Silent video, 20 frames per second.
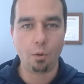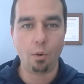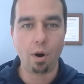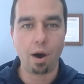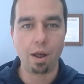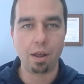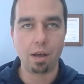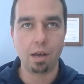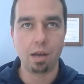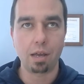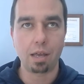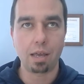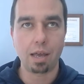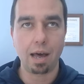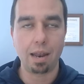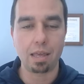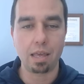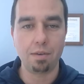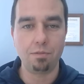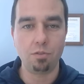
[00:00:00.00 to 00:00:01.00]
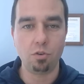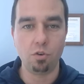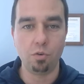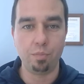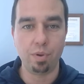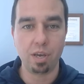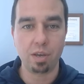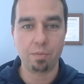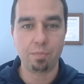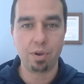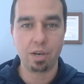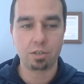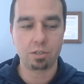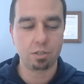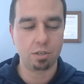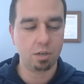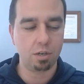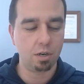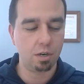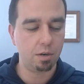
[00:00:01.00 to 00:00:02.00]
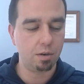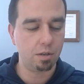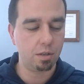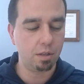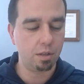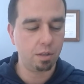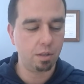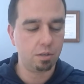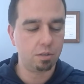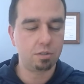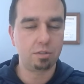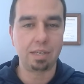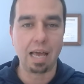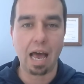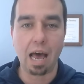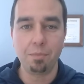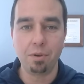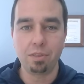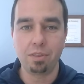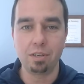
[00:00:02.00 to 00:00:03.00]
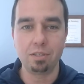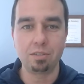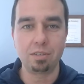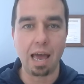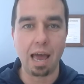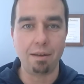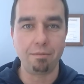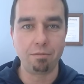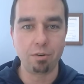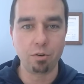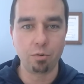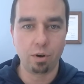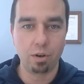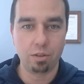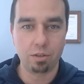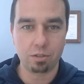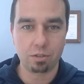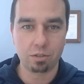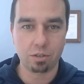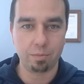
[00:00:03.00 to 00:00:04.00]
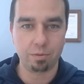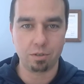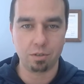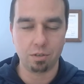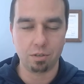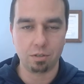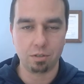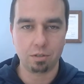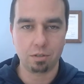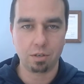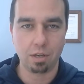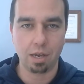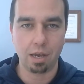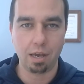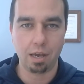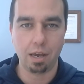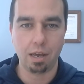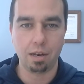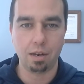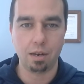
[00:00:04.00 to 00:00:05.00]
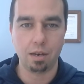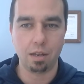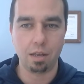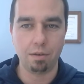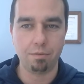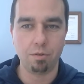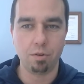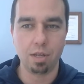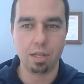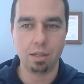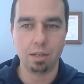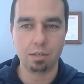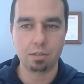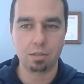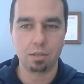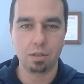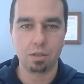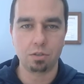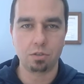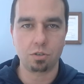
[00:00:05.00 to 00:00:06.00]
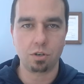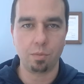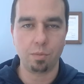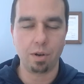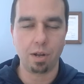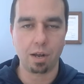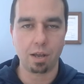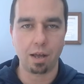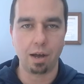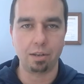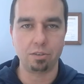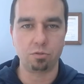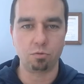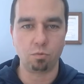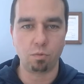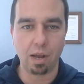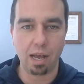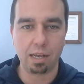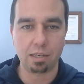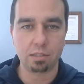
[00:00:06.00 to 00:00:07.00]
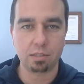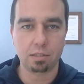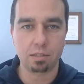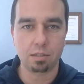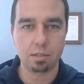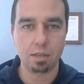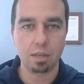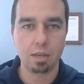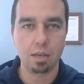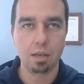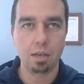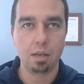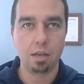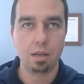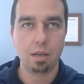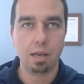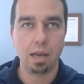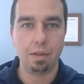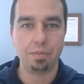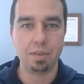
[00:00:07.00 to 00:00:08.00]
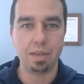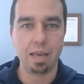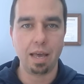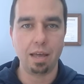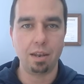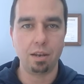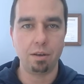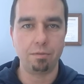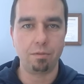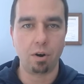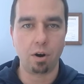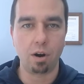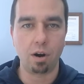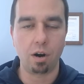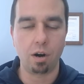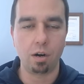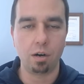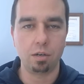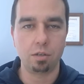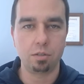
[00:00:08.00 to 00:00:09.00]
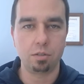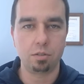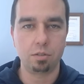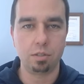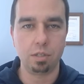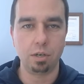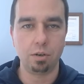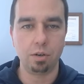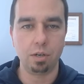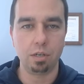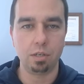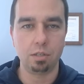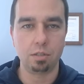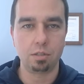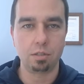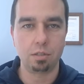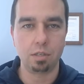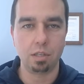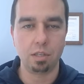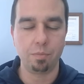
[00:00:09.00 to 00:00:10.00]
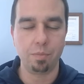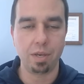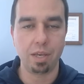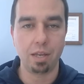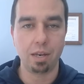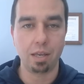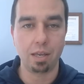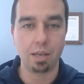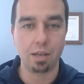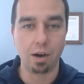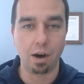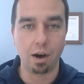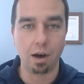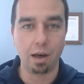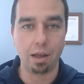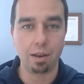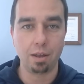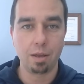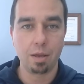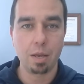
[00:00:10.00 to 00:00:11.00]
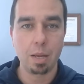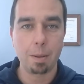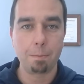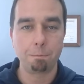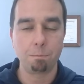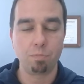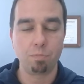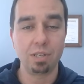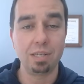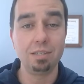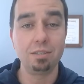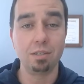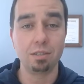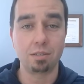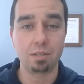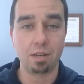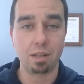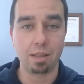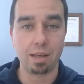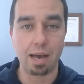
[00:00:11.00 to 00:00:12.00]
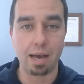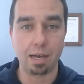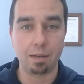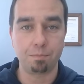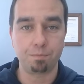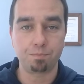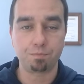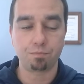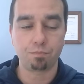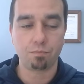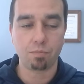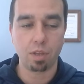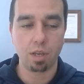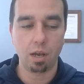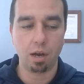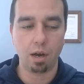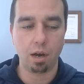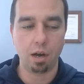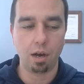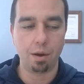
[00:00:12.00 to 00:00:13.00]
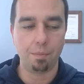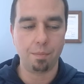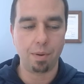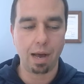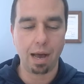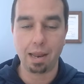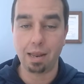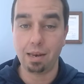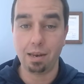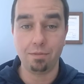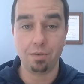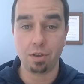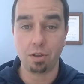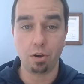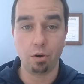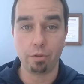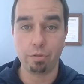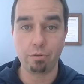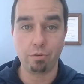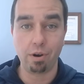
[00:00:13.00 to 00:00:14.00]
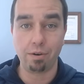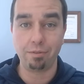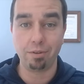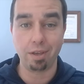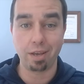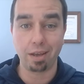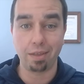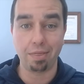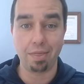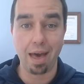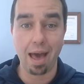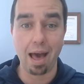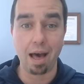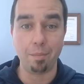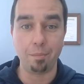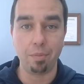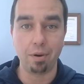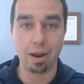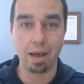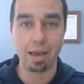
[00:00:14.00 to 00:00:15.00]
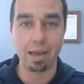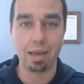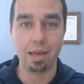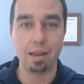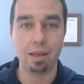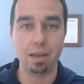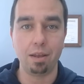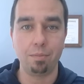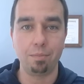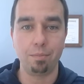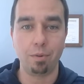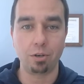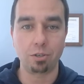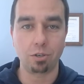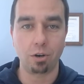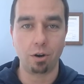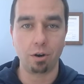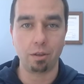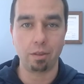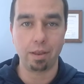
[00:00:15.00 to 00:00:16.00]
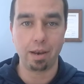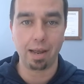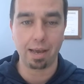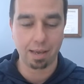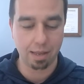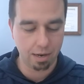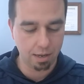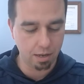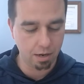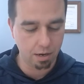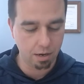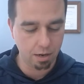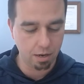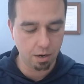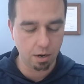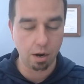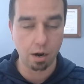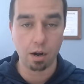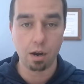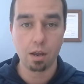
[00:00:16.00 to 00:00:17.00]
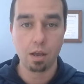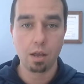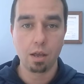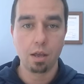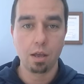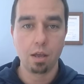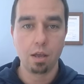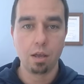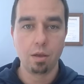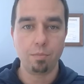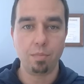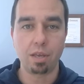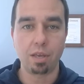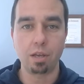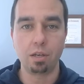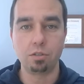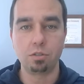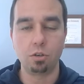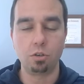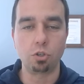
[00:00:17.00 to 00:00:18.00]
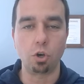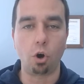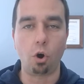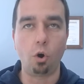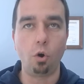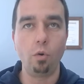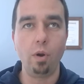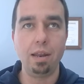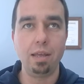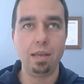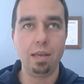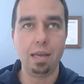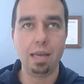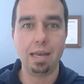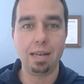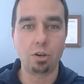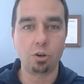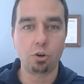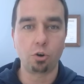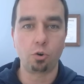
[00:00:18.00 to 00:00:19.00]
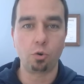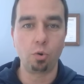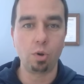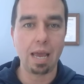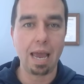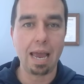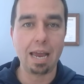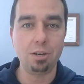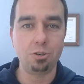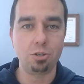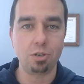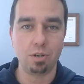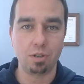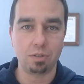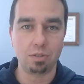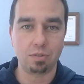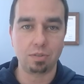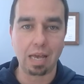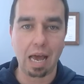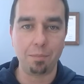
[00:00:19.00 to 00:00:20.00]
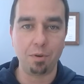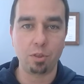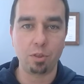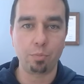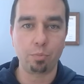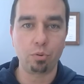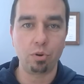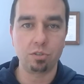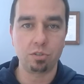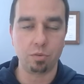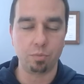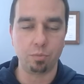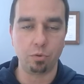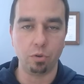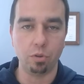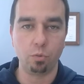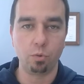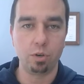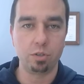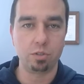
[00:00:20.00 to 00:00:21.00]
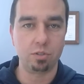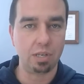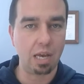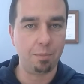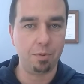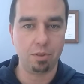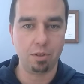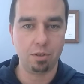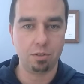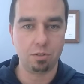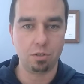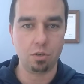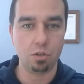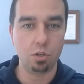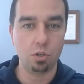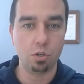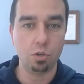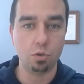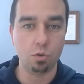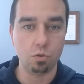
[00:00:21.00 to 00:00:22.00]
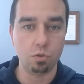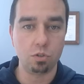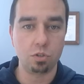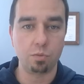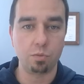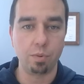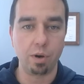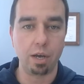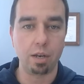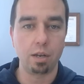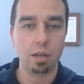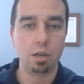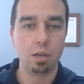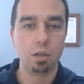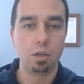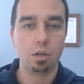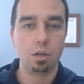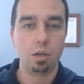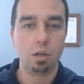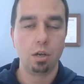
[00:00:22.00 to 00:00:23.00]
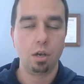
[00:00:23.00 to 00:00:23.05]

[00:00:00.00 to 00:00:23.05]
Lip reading: I want to kind of give you a big picture. Sabbath is everywhere in the scriptures, okay? And if you didn't listen to the Sermon on God's Rest at the end of our series, In the Beginning God, please listen to that. I didn't even go through everything in that, but I hit it much harder than I can hit it here, because there's already in creation a Sabbath principle. The word Sabbath isn't used, but